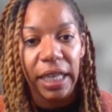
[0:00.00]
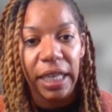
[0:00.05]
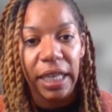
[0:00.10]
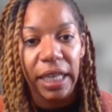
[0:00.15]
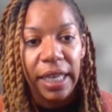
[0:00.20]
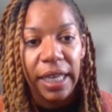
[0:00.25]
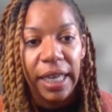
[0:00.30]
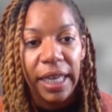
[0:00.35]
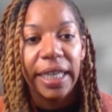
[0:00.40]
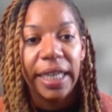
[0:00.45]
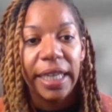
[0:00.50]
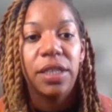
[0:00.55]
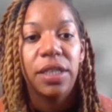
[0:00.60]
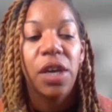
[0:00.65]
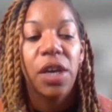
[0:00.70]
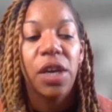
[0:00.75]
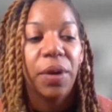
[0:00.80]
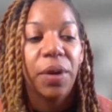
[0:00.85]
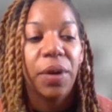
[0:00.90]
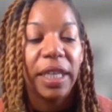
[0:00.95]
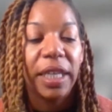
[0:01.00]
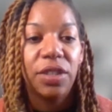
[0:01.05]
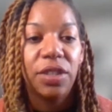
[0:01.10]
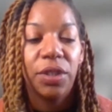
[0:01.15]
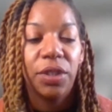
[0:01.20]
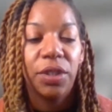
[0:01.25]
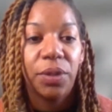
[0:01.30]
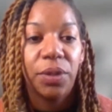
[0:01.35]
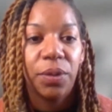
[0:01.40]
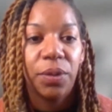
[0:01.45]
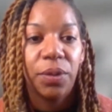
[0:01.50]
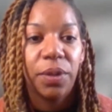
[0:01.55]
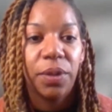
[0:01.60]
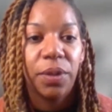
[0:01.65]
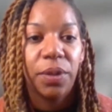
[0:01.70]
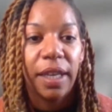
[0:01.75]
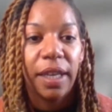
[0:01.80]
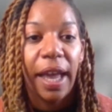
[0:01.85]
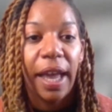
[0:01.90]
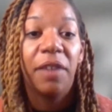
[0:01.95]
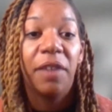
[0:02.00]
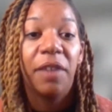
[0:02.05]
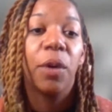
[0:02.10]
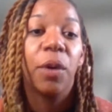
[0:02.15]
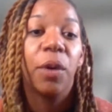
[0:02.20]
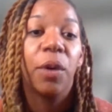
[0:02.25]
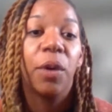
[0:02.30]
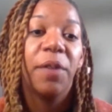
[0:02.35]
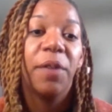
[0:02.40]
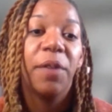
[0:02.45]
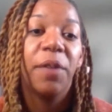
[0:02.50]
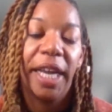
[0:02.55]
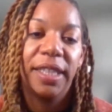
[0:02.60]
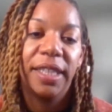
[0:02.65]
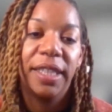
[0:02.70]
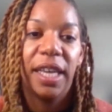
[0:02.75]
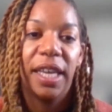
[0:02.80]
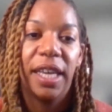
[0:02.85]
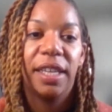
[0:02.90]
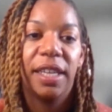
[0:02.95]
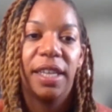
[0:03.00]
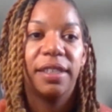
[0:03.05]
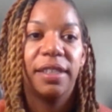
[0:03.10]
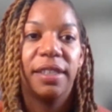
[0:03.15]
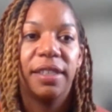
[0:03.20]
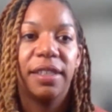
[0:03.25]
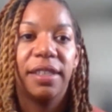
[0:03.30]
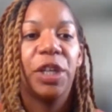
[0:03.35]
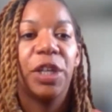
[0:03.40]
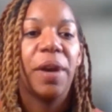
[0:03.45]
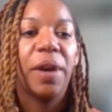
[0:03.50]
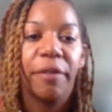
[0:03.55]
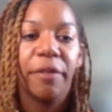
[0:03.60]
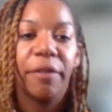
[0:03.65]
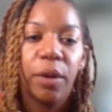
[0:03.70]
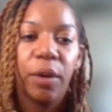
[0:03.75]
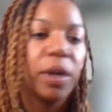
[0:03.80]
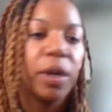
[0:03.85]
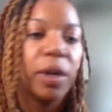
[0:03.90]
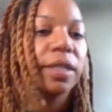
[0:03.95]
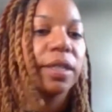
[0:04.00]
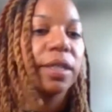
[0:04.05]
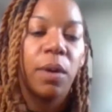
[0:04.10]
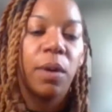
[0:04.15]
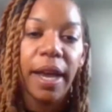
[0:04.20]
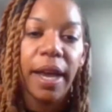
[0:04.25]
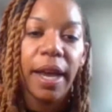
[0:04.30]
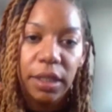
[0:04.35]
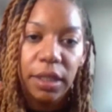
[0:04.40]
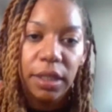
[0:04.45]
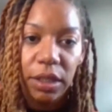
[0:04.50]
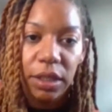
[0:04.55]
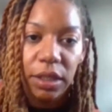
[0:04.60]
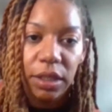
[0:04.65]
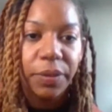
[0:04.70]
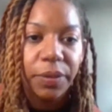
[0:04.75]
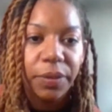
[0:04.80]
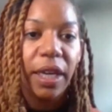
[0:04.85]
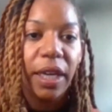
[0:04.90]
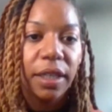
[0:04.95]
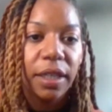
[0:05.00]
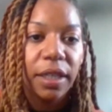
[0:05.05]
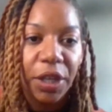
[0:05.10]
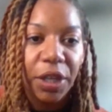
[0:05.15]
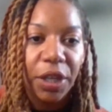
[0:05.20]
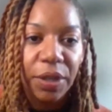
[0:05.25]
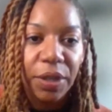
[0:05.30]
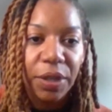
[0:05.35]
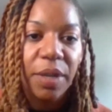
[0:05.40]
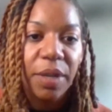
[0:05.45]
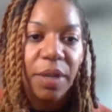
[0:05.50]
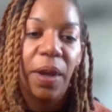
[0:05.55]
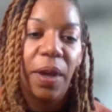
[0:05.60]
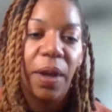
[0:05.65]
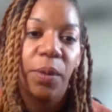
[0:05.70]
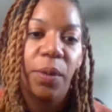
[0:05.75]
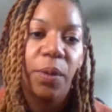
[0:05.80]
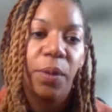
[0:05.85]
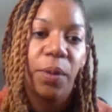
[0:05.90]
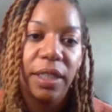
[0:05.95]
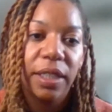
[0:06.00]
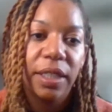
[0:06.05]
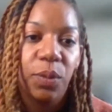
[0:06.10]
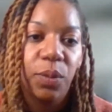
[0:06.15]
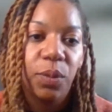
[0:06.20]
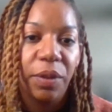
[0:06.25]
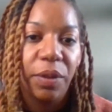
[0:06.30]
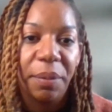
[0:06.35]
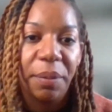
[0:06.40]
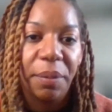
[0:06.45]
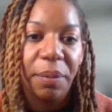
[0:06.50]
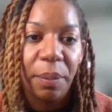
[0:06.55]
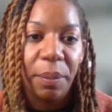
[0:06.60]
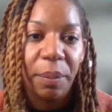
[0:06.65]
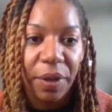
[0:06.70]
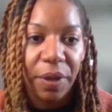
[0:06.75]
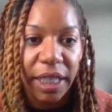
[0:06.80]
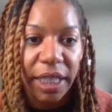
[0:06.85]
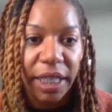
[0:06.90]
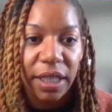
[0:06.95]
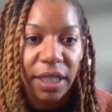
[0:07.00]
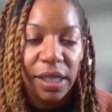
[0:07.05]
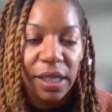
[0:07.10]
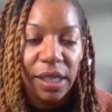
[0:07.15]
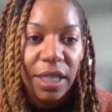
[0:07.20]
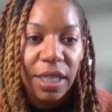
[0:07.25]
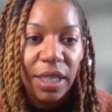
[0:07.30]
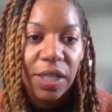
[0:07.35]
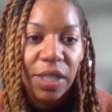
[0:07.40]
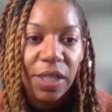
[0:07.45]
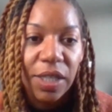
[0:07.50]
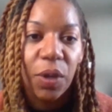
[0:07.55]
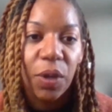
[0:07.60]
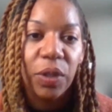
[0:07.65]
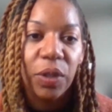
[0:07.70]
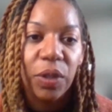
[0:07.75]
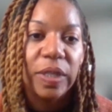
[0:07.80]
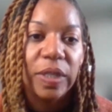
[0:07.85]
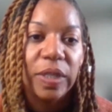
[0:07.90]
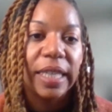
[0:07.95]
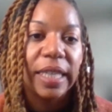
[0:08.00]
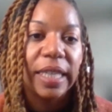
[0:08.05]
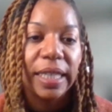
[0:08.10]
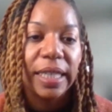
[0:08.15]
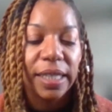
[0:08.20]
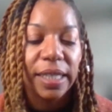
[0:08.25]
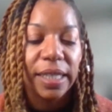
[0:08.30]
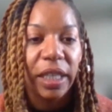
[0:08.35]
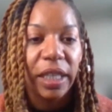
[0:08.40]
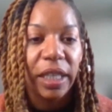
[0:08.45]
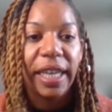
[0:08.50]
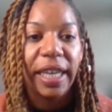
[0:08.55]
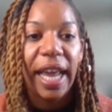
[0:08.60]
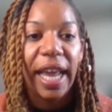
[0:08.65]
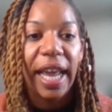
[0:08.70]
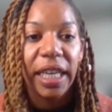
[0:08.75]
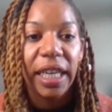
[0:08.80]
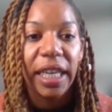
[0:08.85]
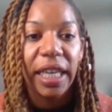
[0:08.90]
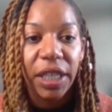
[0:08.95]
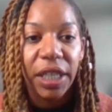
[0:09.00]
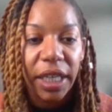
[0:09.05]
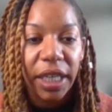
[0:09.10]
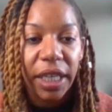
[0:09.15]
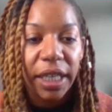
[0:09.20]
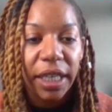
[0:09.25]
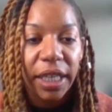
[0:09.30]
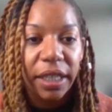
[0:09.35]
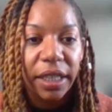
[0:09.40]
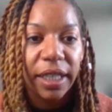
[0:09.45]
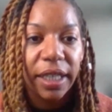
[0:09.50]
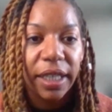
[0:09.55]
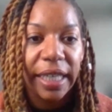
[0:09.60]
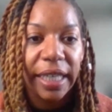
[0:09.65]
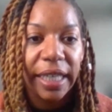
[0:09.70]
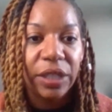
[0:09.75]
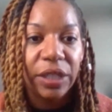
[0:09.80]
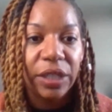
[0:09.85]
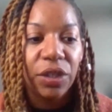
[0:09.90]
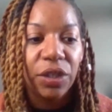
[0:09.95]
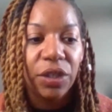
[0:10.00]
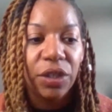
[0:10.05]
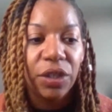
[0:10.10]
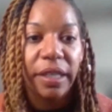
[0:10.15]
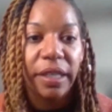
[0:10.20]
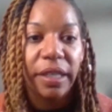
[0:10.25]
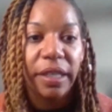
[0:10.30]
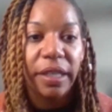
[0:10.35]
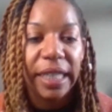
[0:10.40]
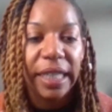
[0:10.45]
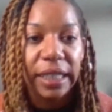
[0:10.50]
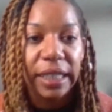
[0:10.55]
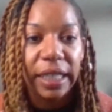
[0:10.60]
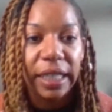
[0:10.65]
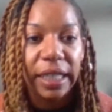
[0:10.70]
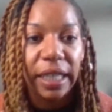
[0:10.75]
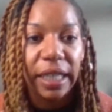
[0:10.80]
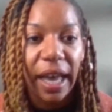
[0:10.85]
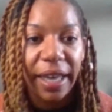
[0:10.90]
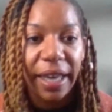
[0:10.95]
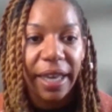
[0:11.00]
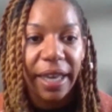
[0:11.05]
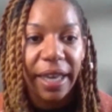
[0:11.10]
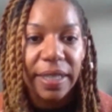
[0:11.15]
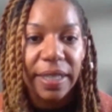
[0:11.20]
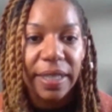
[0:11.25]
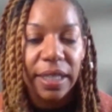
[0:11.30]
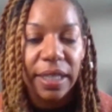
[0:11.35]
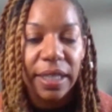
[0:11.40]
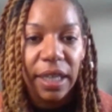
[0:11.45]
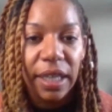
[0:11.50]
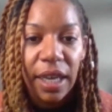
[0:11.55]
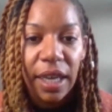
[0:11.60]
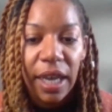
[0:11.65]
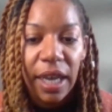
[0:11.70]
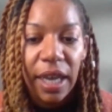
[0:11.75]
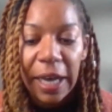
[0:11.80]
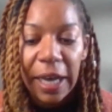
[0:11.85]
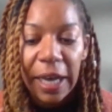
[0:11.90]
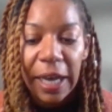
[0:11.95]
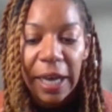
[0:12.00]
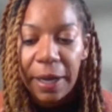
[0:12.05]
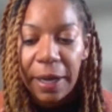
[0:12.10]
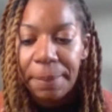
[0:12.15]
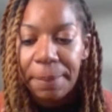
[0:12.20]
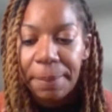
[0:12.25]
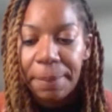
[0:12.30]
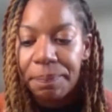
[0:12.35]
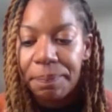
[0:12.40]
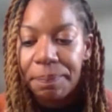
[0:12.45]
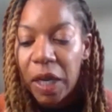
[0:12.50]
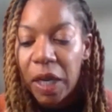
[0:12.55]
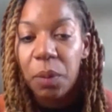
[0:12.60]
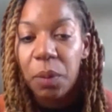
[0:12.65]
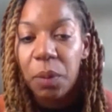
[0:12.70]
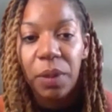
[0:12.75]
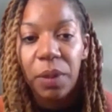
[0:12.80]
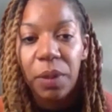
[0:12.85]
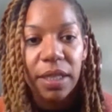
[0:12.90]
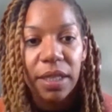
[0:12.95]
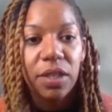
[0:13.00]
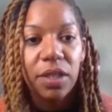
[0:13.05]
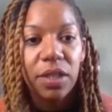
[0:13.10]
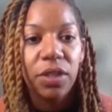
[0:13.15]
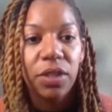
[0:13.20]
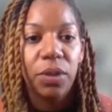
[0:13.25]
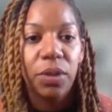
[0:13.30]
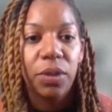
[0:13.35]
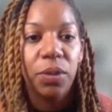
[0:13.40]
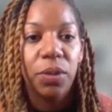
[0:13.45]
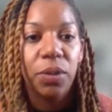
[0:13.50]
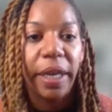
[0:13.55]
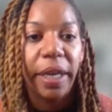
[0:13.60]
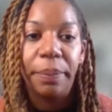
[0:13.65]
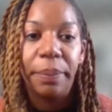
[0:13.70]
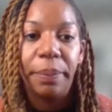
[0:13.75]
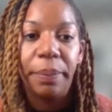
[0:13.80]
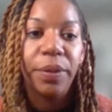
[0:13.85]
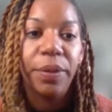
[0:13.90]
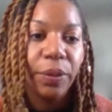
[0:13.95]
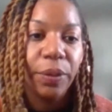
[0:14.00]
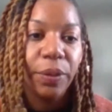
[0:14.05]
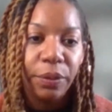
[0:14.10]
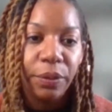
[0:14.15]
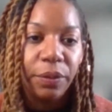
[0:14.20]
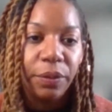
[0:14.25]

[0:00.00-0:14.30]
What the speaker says: it's going to have more effect than, you know, every once in a while doing, you know, some breath work because we remembered it. So those things that we can anchor into our daily lives help us to improve